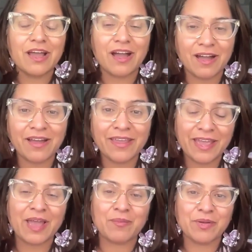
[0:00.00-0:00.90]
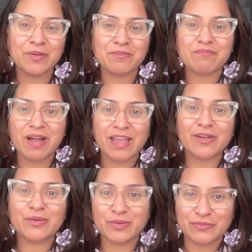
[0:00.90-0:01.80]
I am my
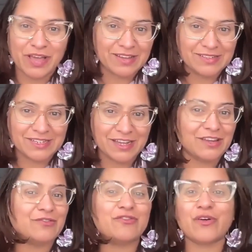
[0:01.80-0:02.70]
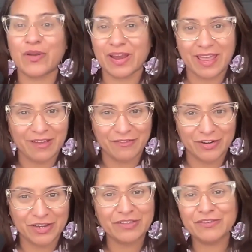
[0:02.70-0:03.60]
own Valentine
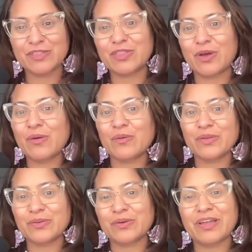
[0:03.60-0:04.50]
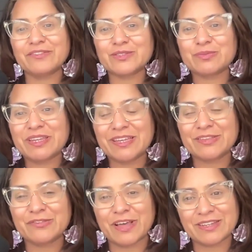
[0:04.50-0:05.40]
forever, even though, I have so many
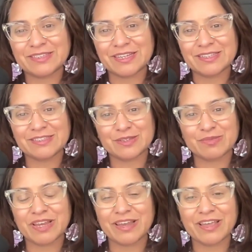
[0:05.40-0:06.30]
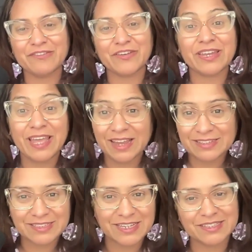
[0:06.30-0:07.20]
other Valentines in my life and
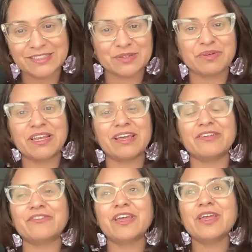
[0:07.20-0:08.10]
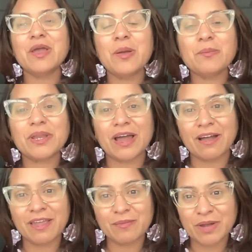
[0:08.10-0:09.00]
Galentines in my life, but
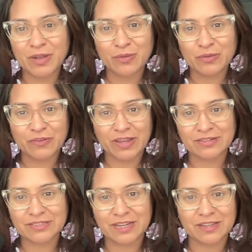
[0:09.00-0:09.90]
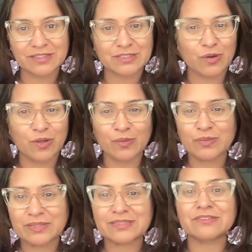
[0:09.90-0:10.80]
I am my own Valentine's
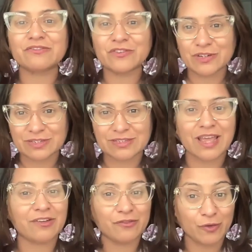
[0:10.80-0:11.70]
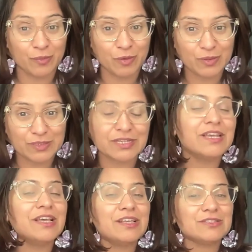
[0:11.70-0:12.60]
always first and foremost.
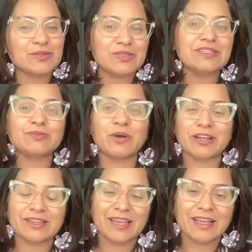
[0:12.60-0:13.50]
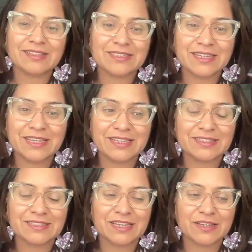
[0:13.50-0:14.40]
So this podcast
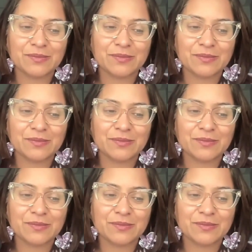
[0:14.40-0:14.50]
is